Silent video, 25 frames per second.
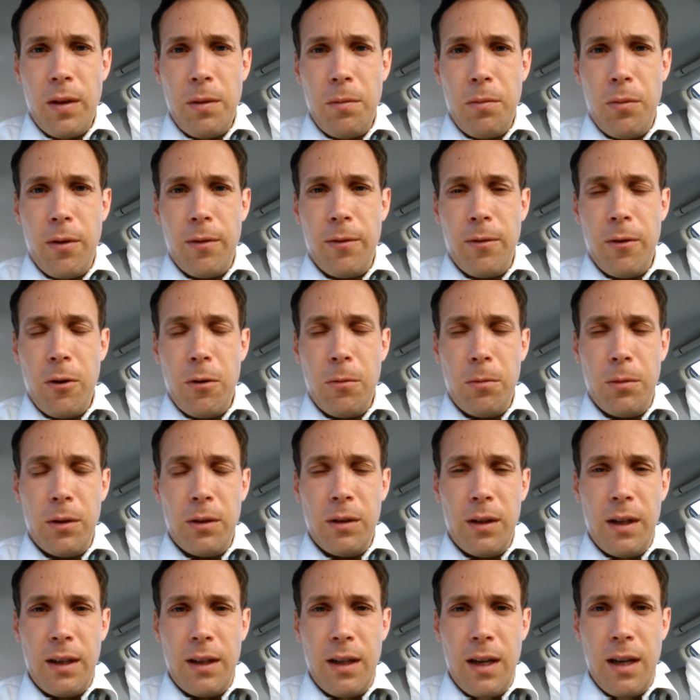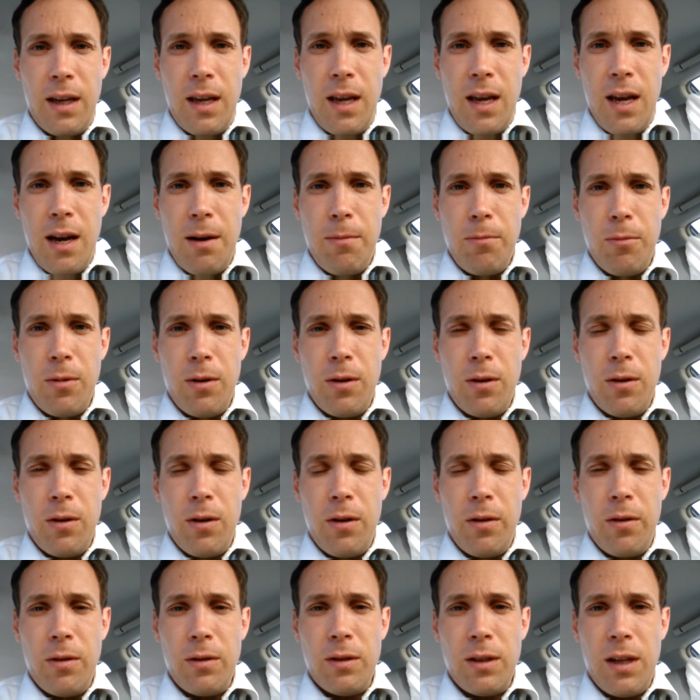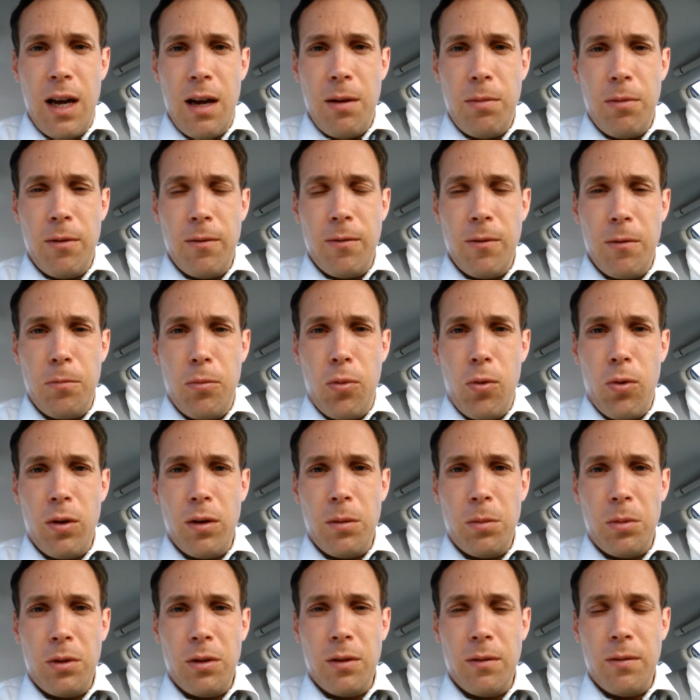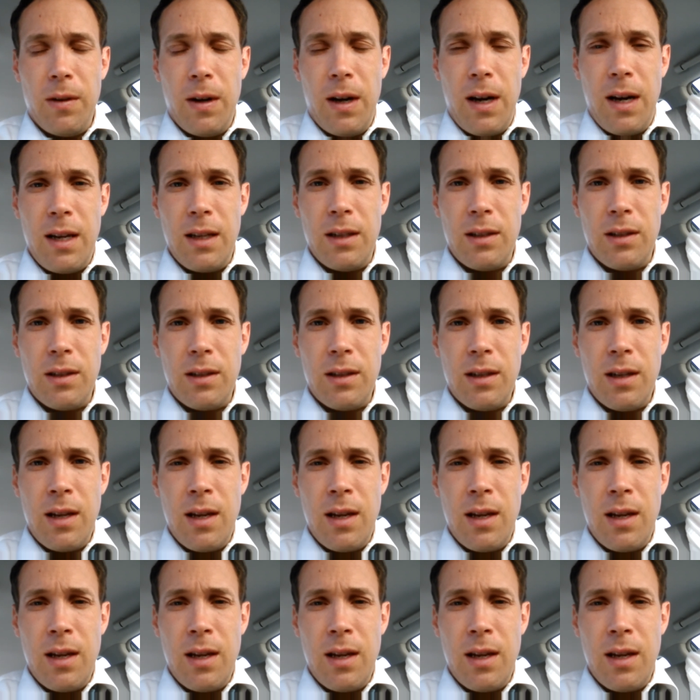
preferable like a camera or other type of a portable device